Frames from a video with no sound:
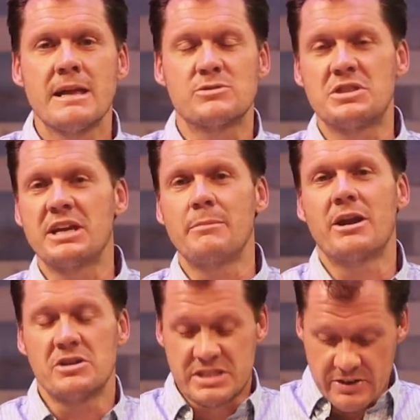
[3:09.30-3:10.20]
As we think
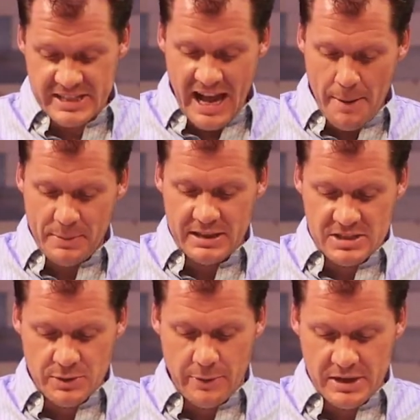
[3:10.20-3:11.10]
about our series, Happy,
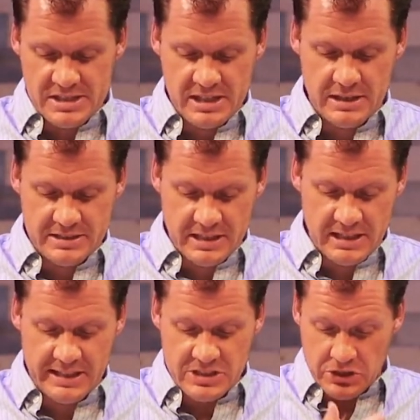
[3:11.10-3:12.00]
this is what I want us to
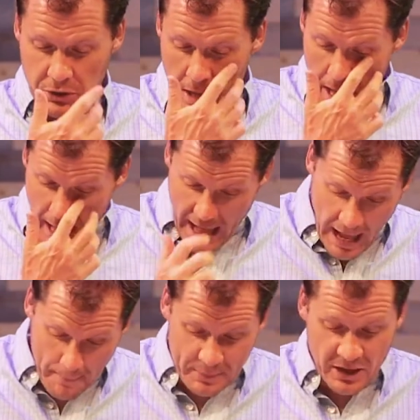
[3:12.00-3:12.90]
cling to.
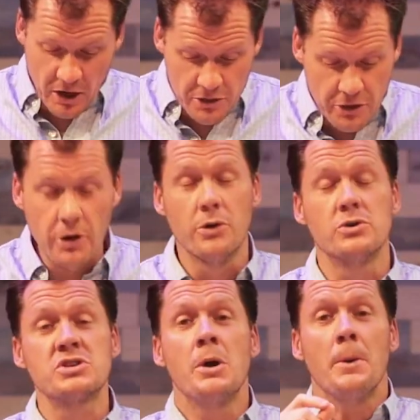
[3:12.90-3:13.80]
Happy are
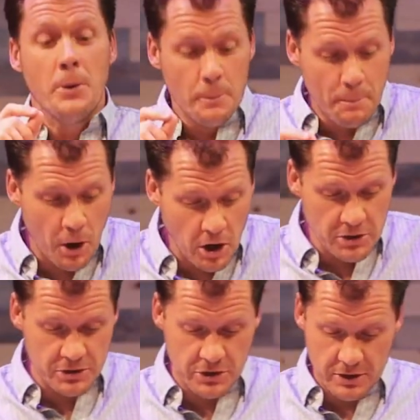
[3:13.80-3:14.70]
those who
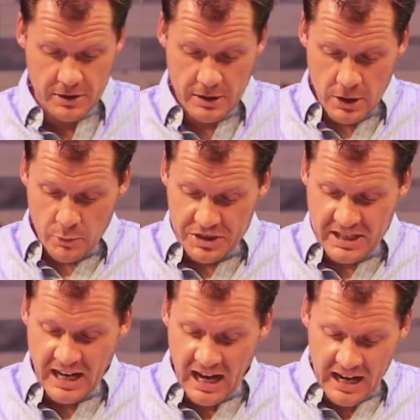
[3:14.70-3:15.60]
partner
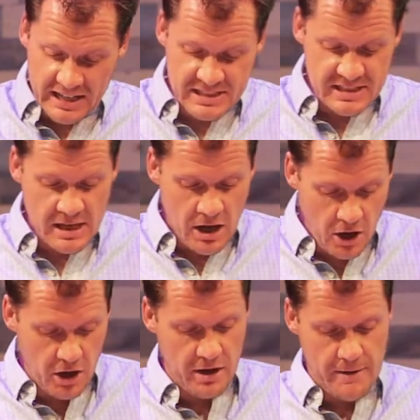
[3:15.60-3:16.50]
with God's
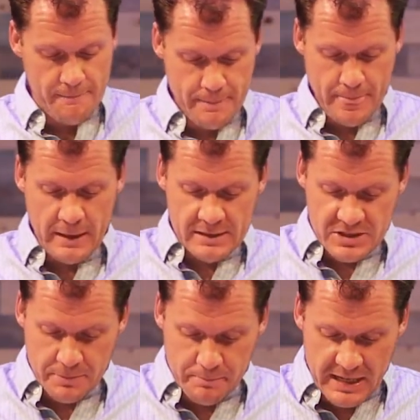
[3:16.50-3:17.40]
heart
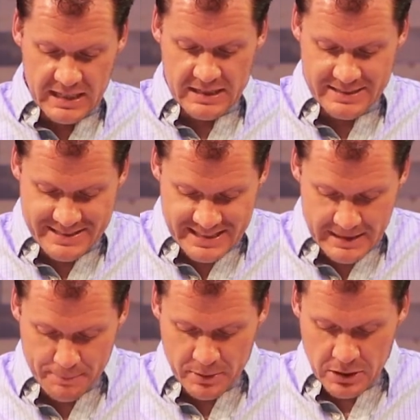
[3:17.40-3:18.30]
to meet the
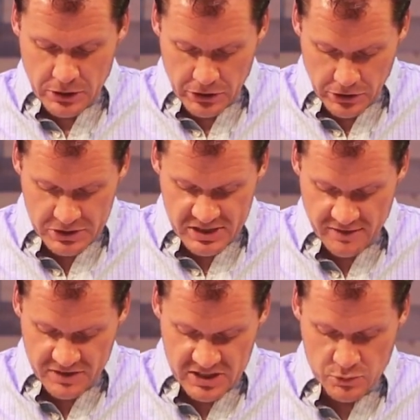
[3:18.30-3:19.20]
deep hurts
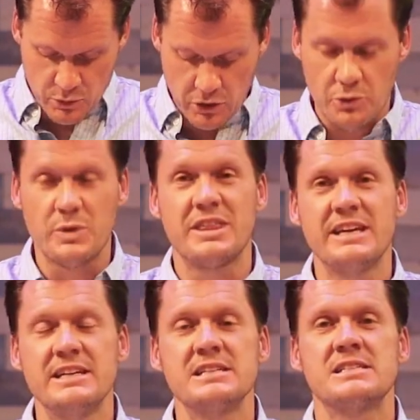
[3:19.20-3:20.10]
of this world with
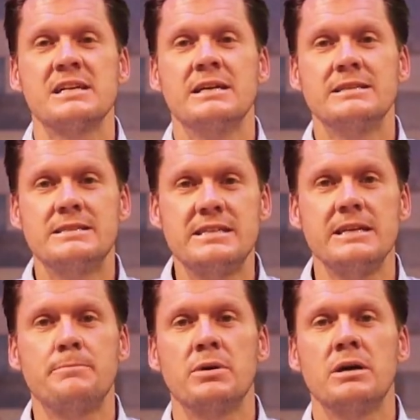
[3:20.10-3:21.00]
his
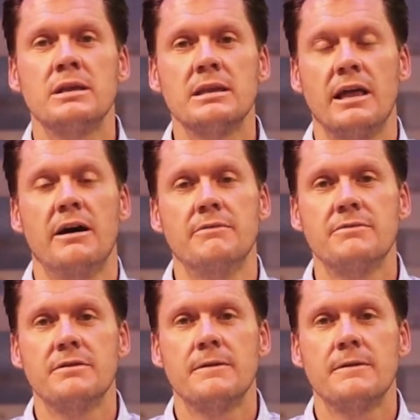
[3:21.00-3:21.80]
deep love.